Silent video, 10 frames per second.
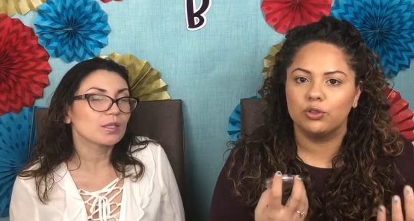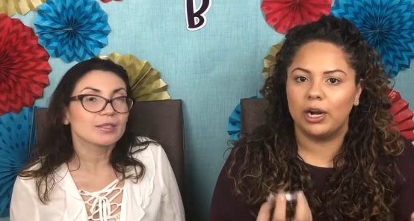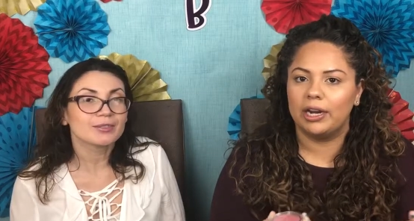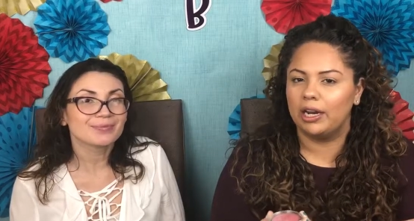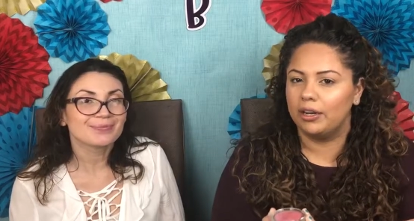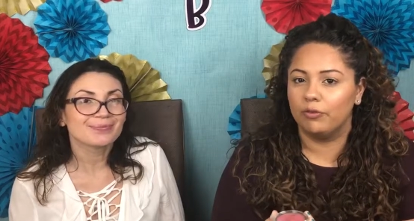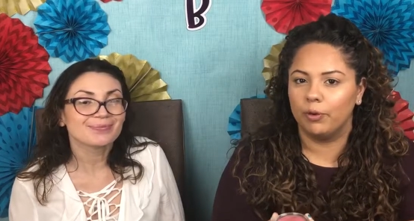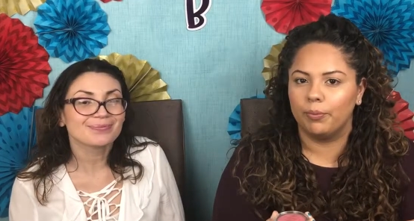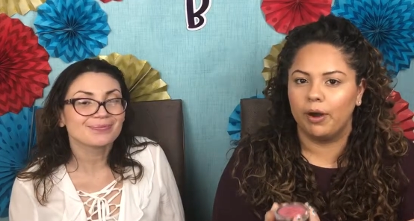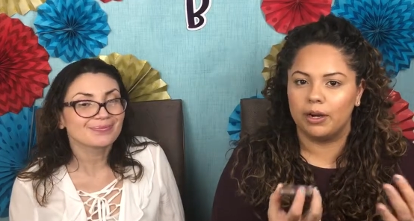Speaker 1: tried any of
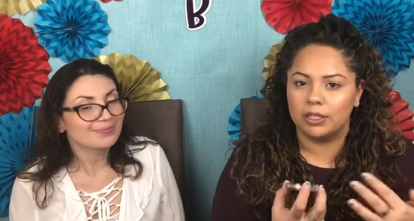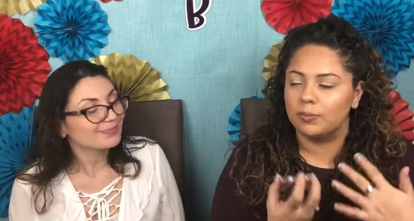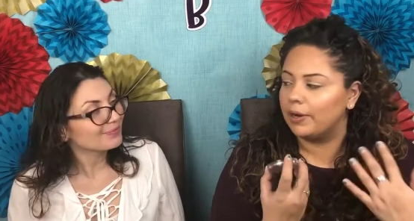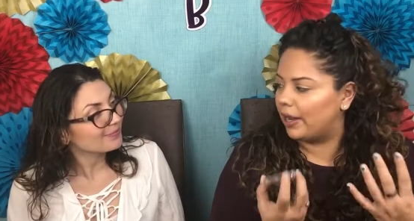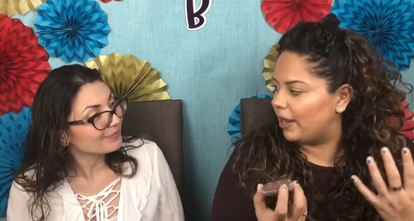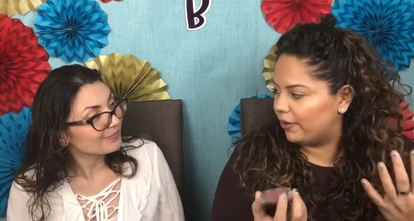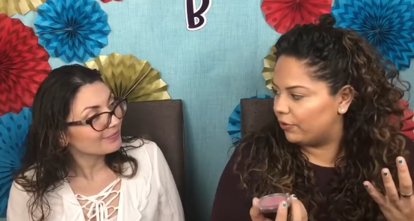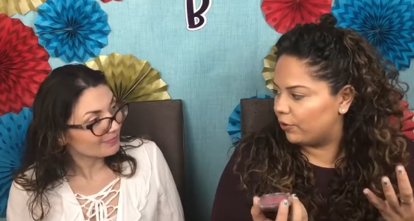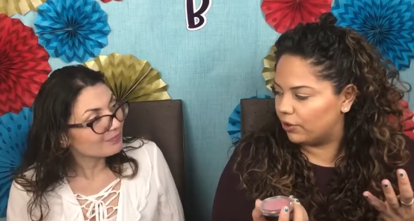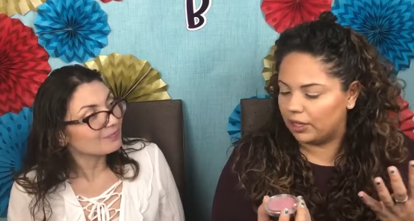her products, but I have
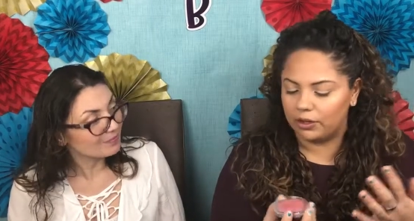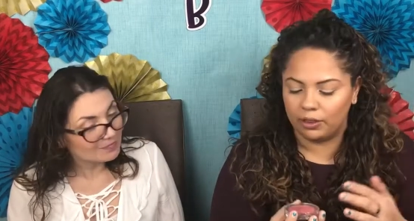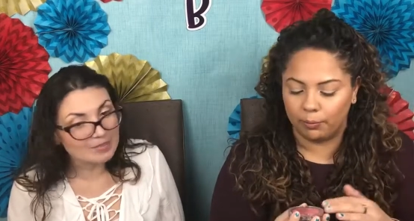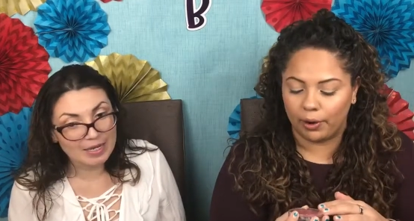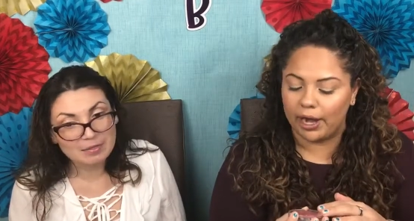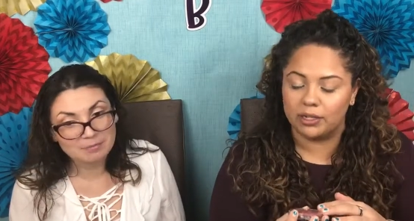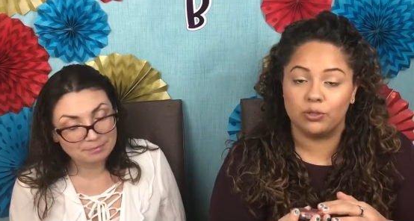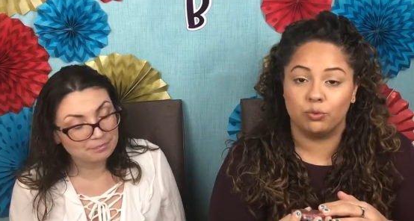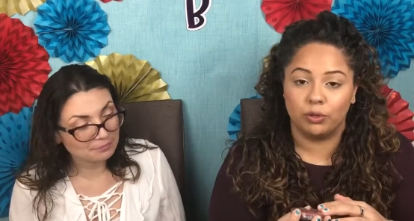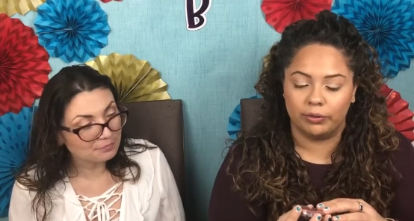heard that the yeah. brand
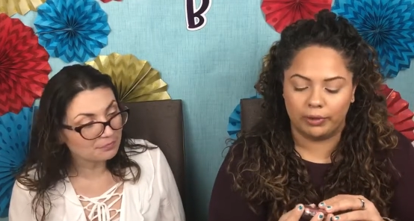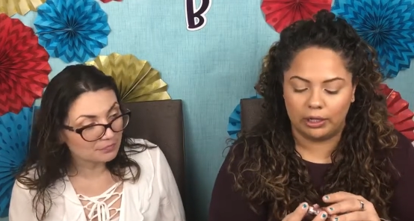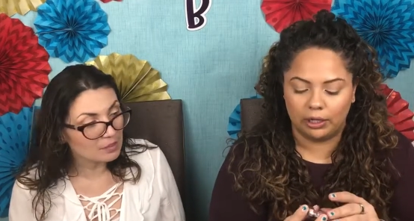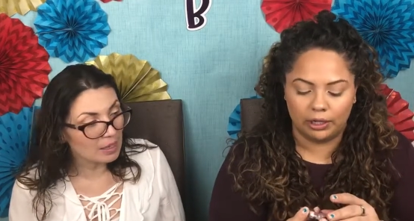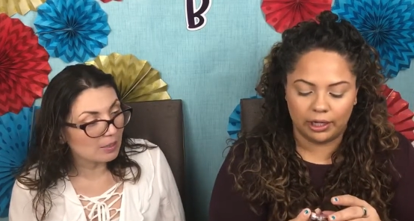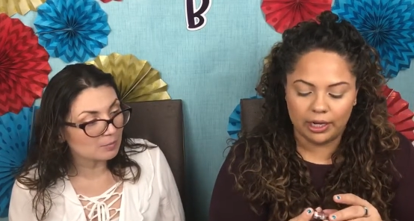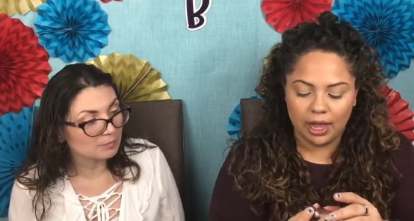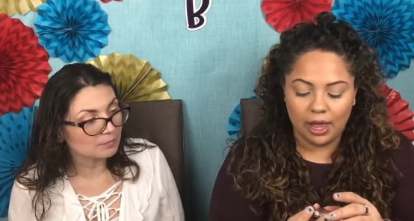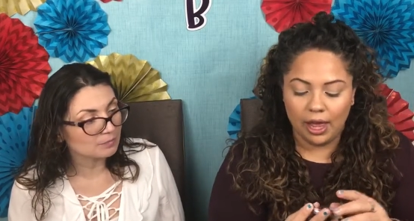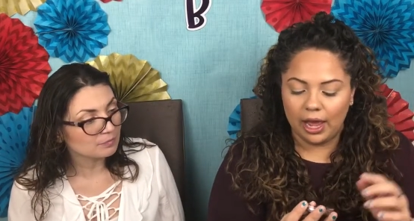is really, really good.
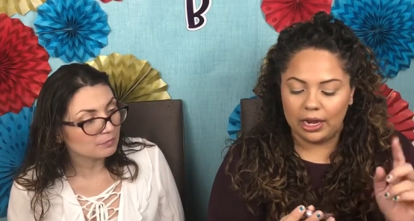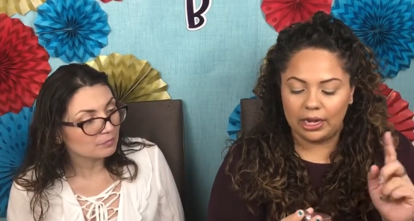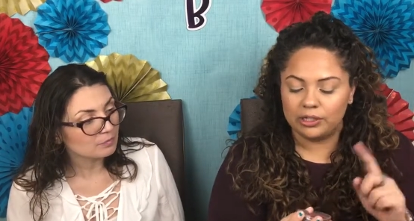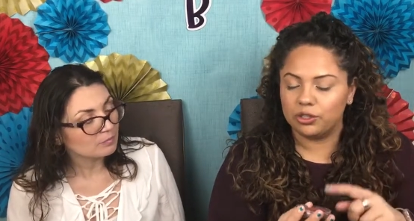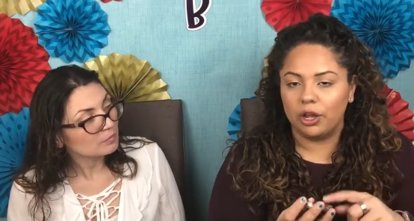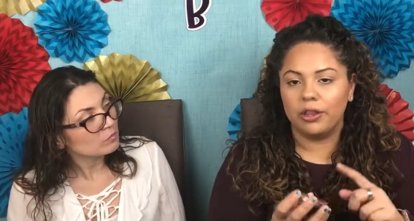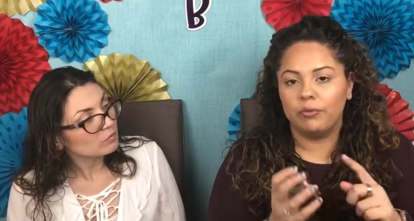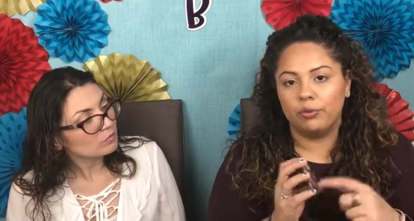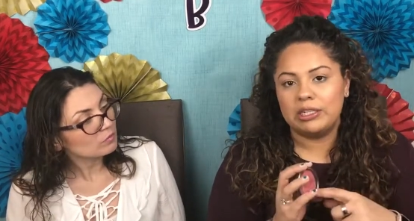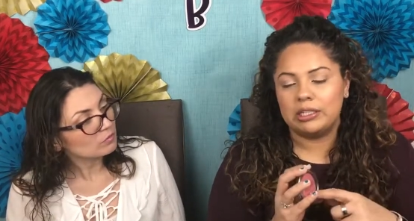Yeah. And I saw
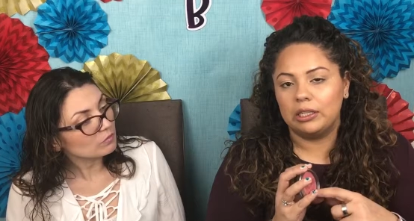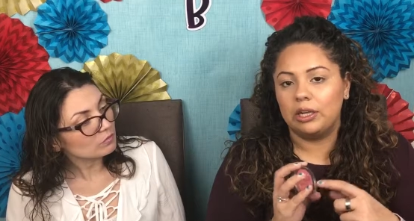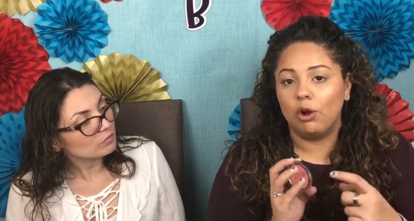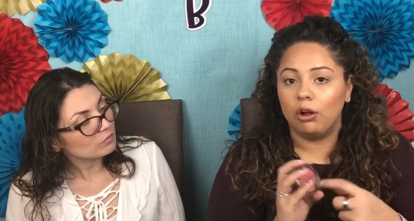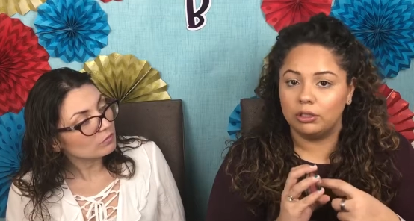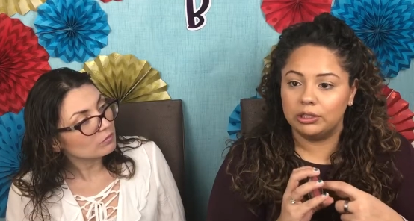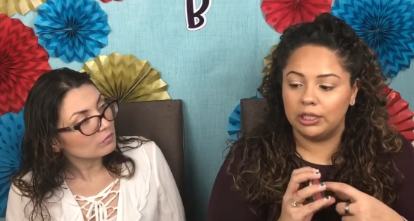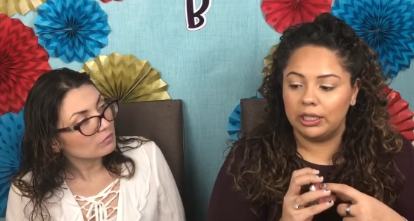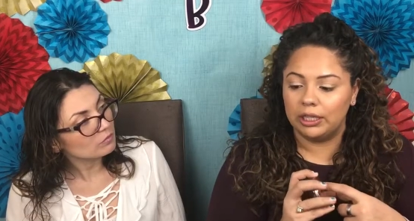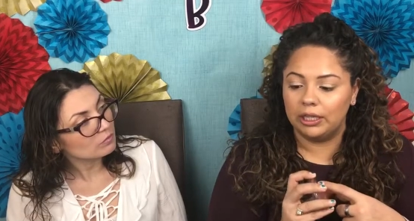that recently
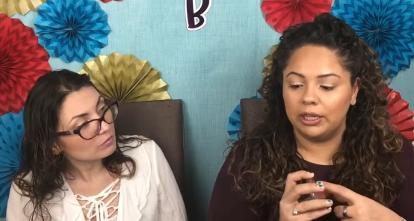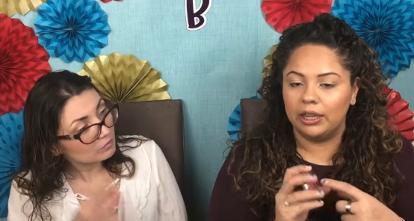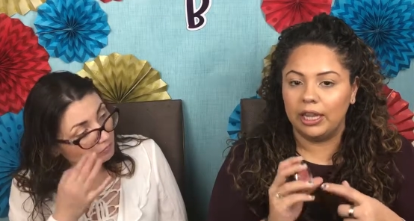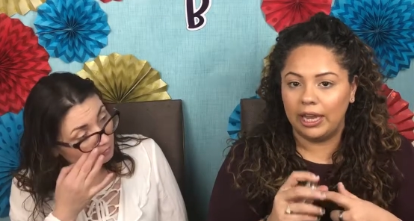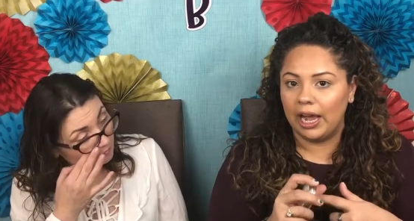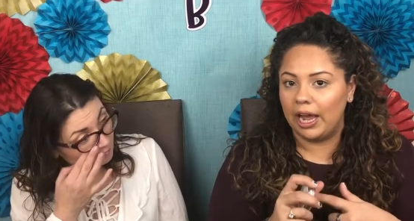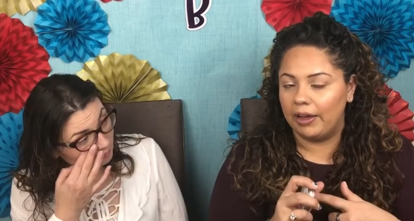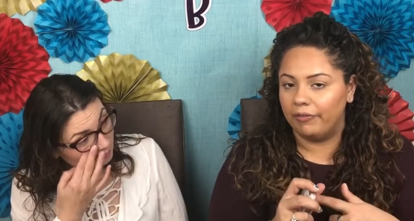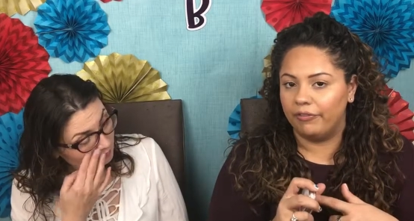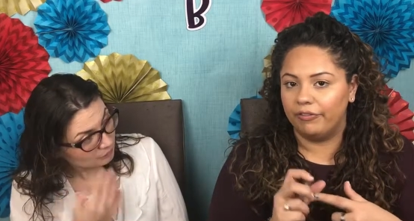Ulta, they
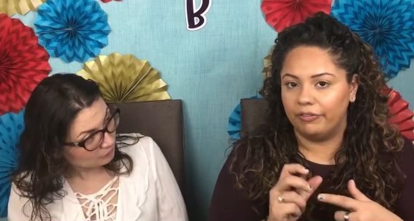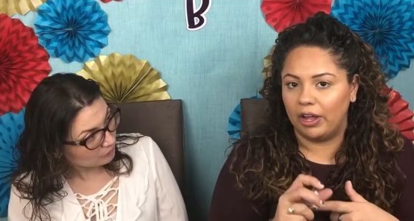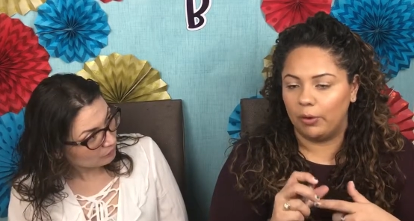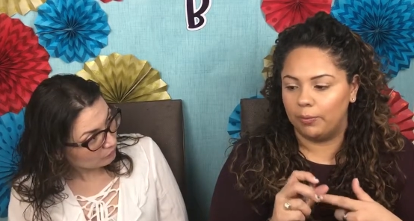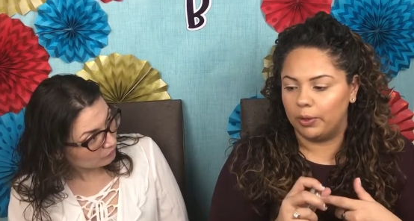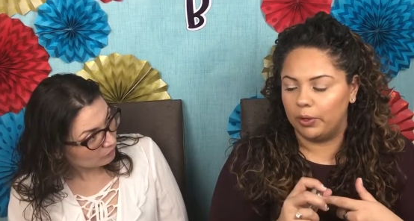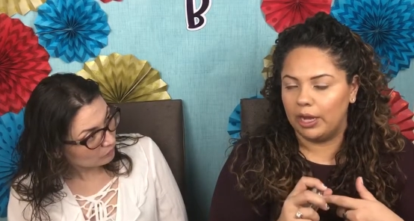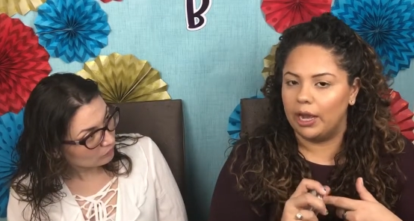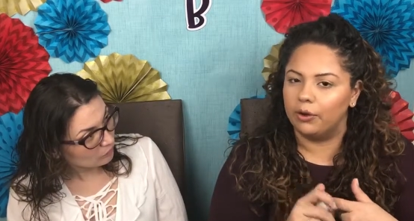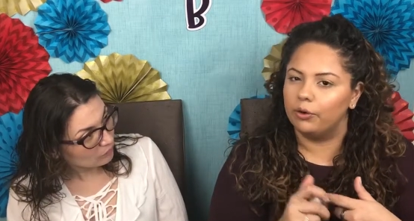have Flower Beauty.
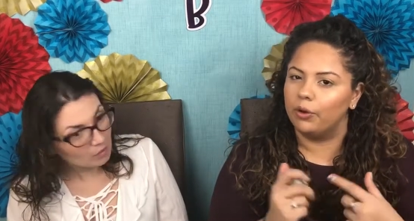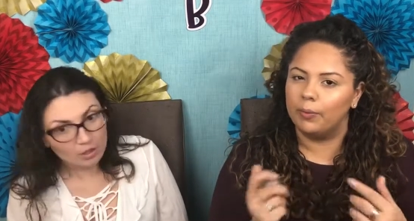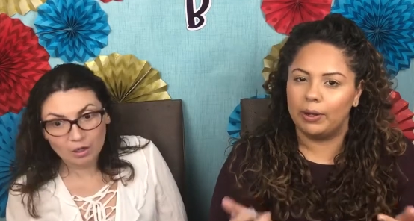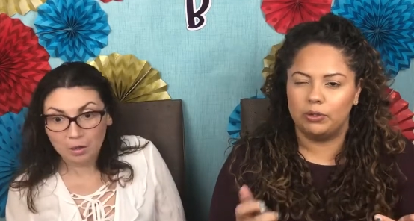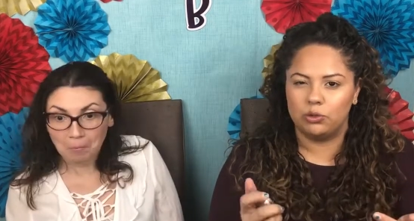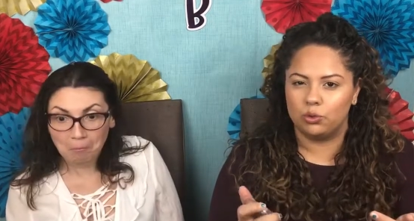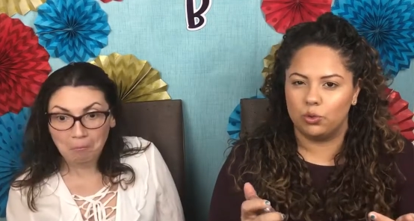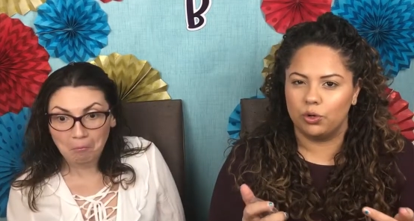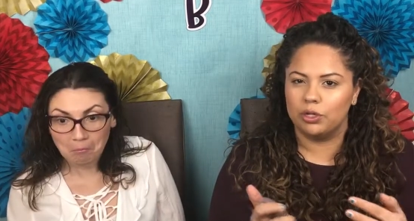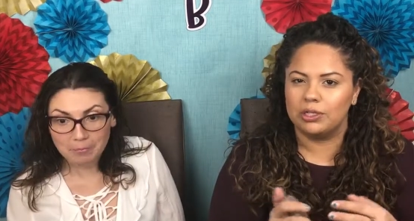I don't know about in
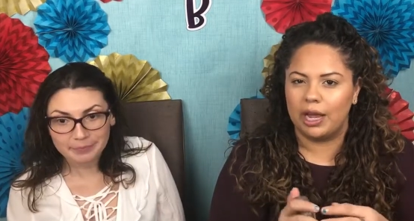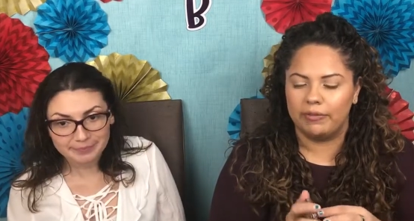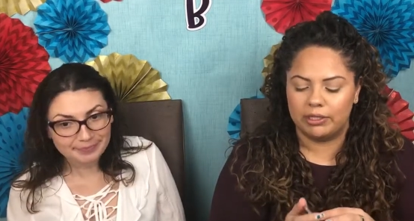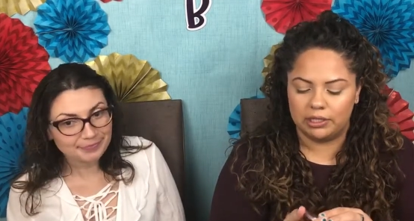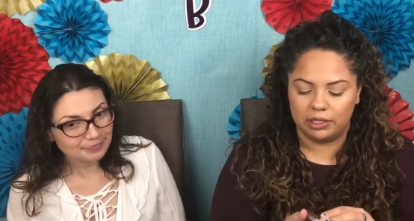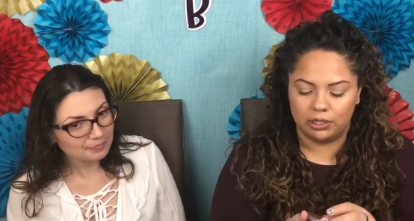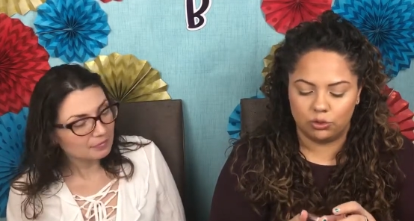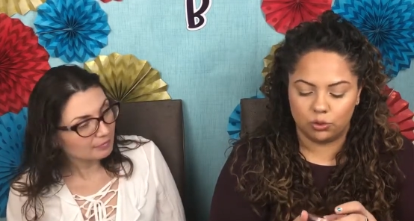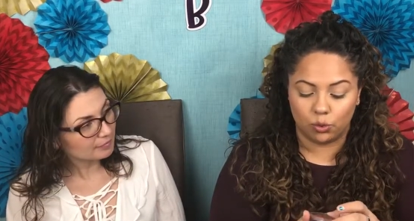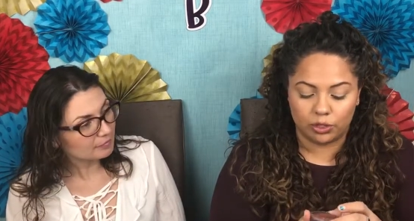stores. I haven't seen it
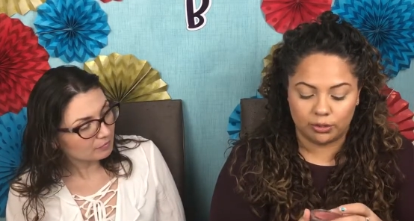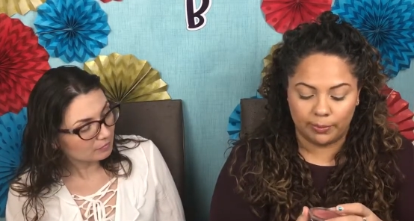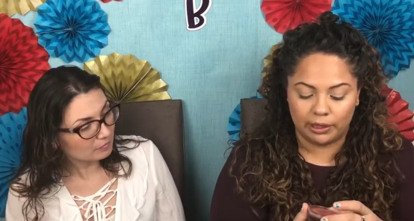in stores, but